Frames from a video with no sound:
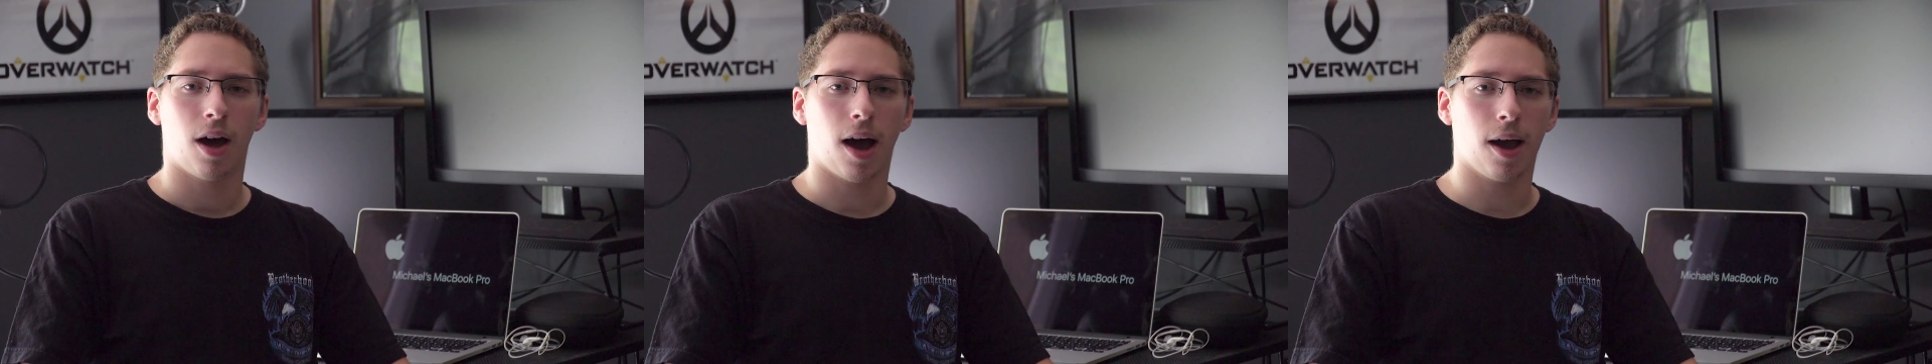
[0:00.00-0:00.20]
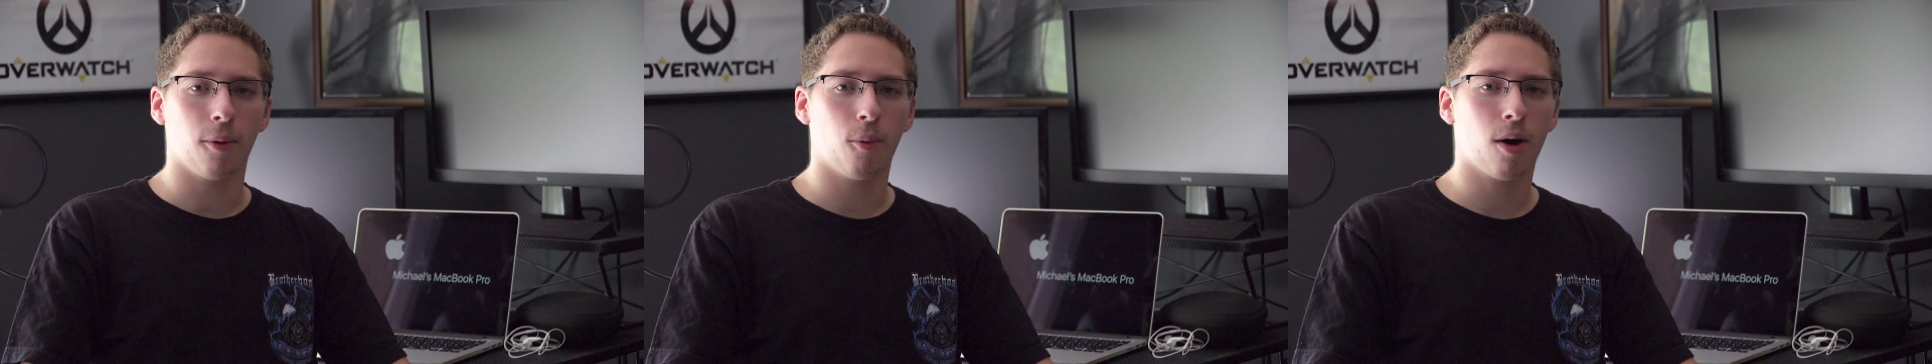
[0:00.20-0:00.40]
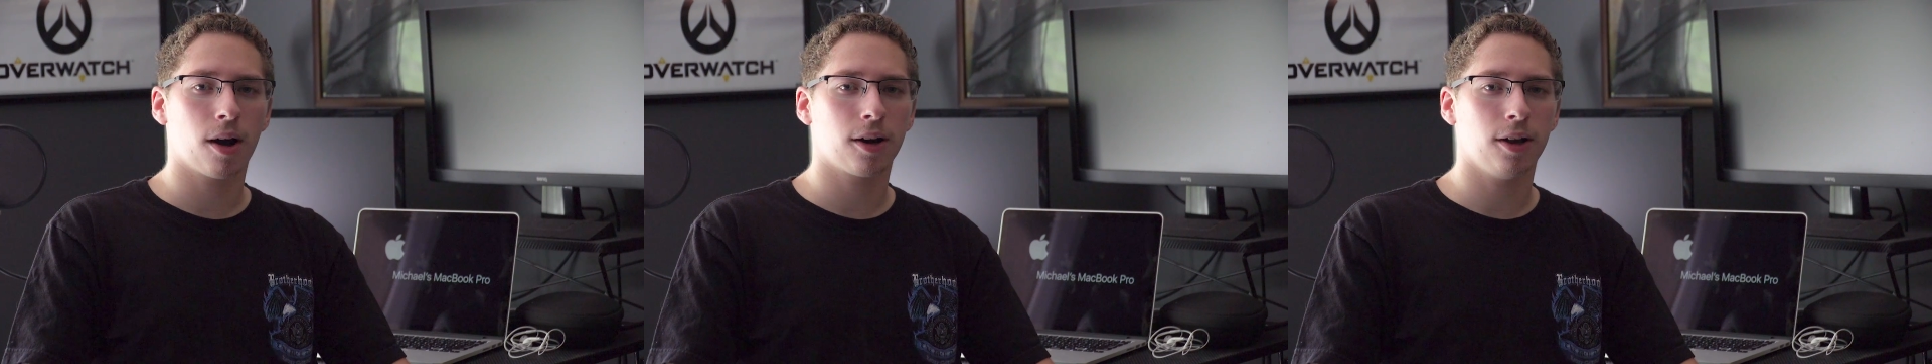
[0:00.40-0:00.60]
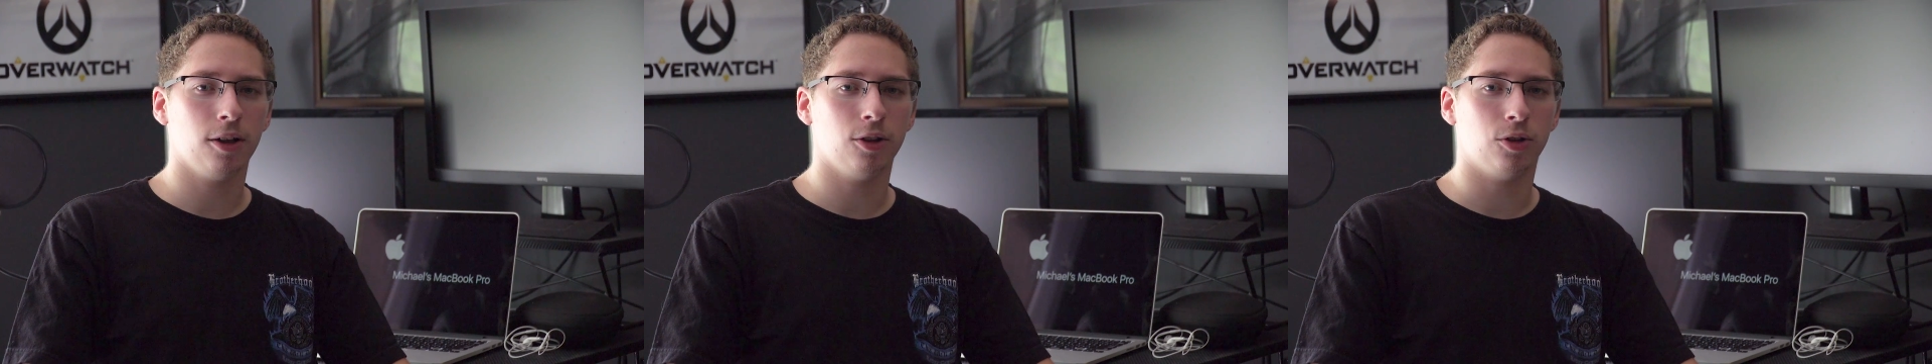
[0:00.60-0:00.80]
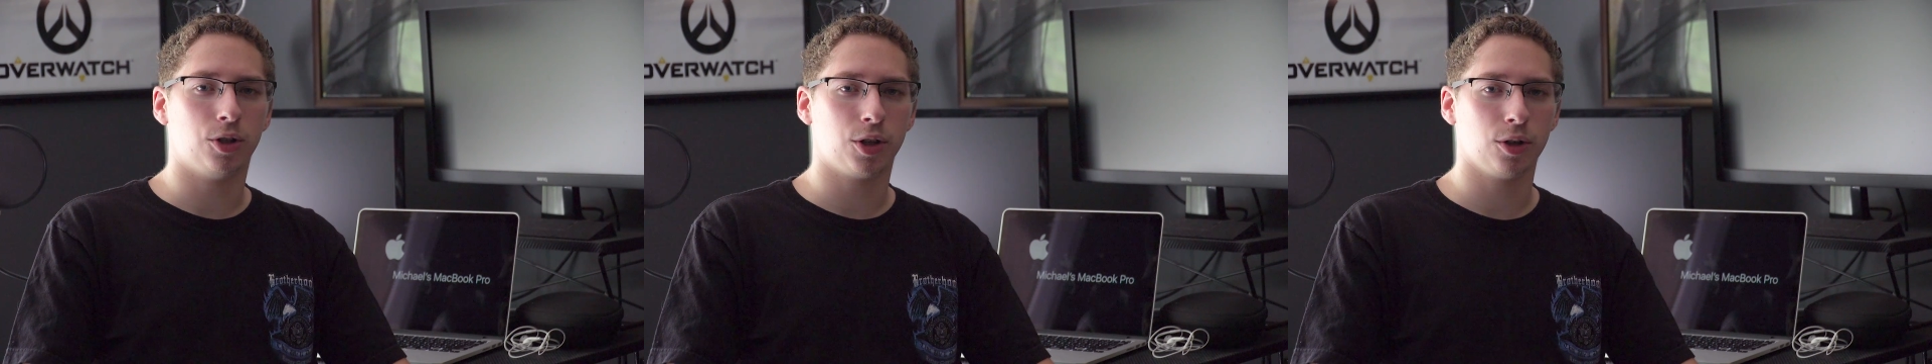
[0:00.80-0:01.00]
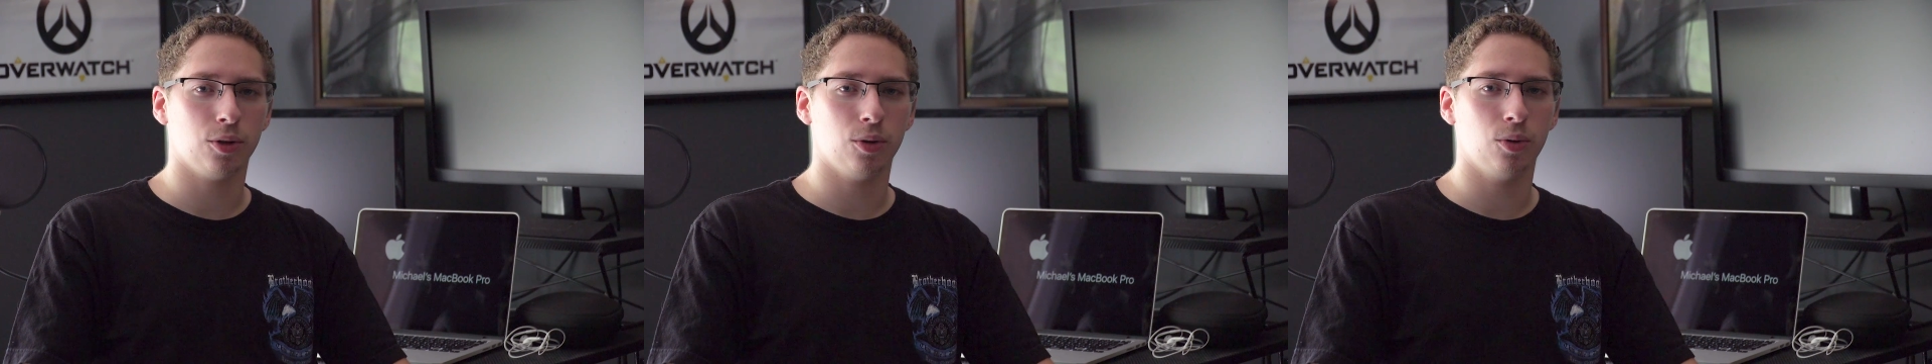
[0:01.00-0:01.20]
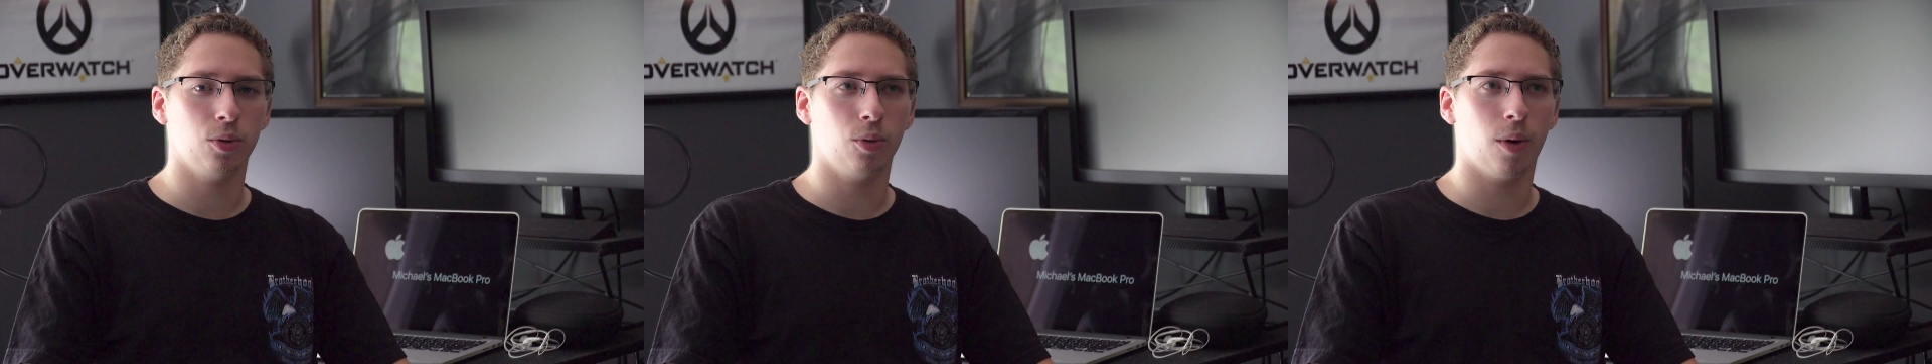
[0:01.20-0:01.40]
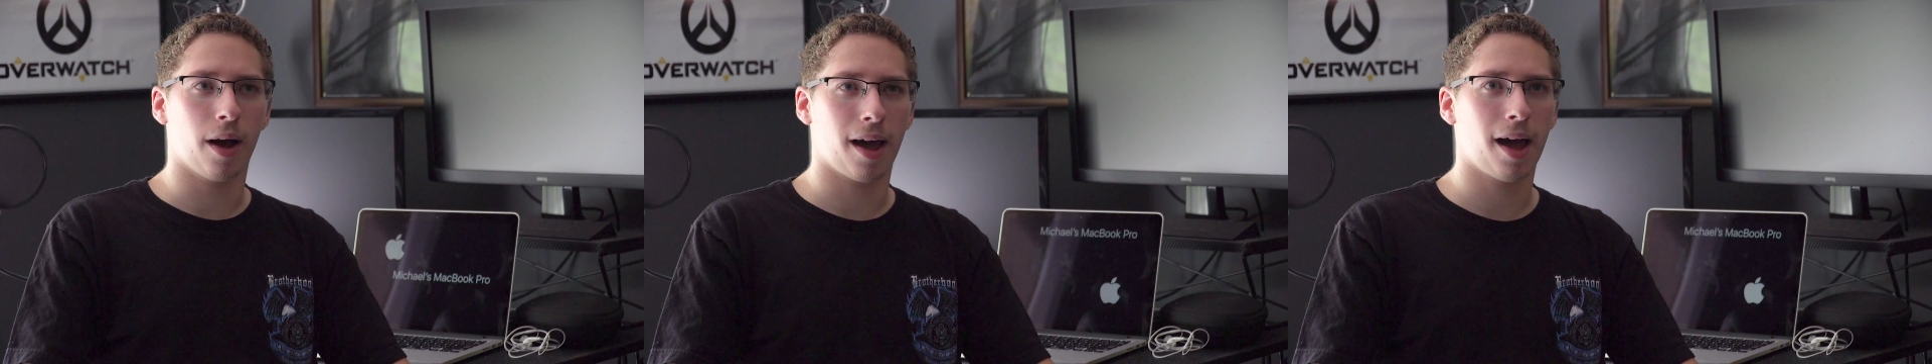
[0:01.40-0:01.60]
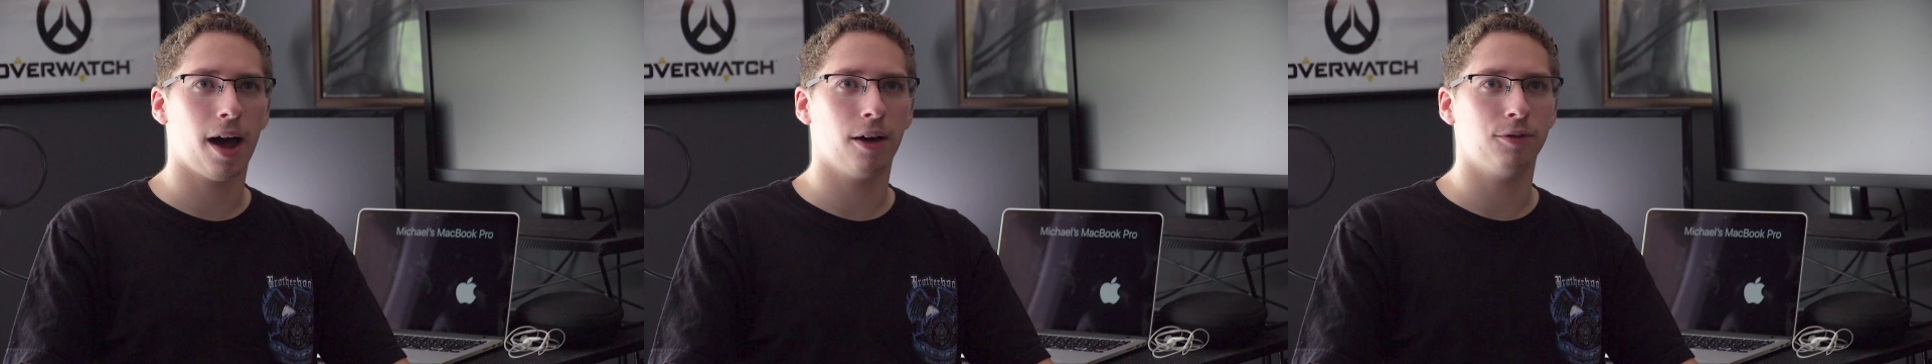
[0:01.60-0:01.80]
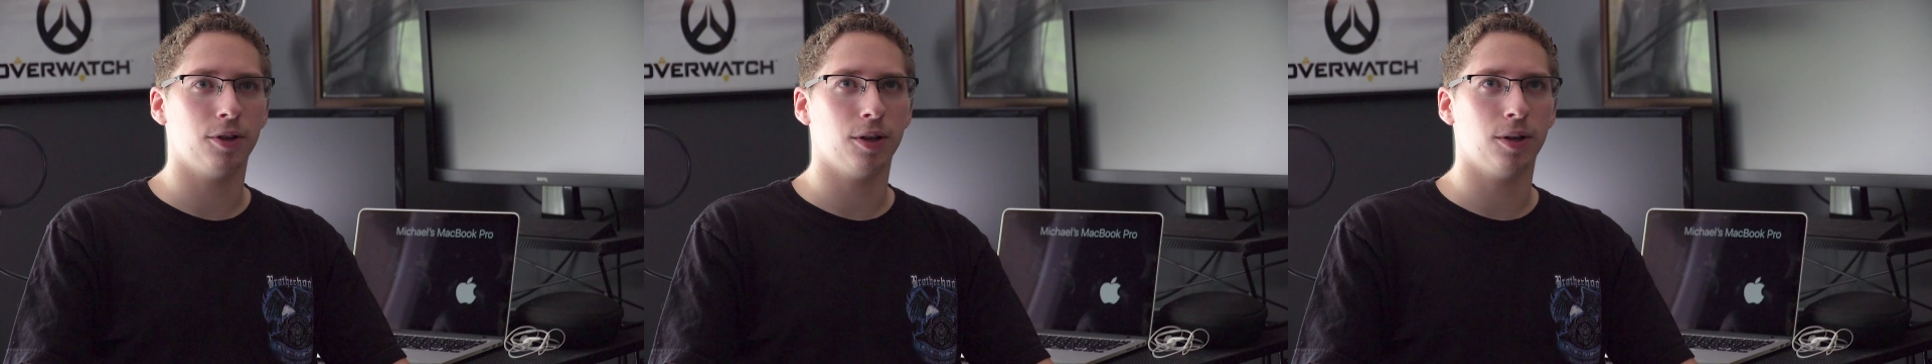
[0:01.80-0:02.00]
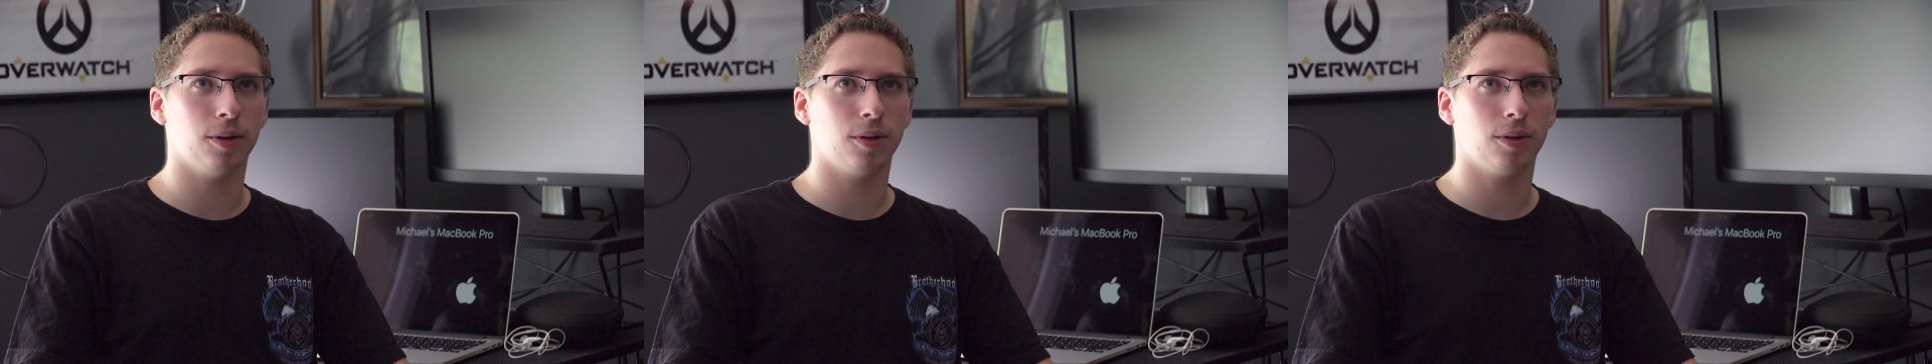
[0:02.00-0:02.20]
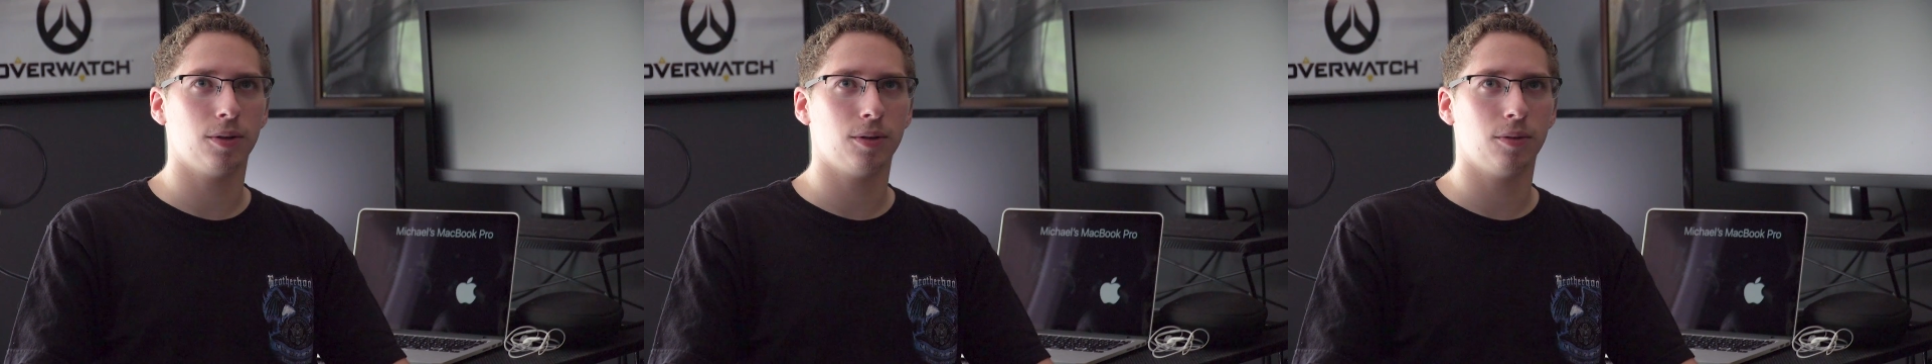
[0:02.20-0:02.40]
I wanted to have it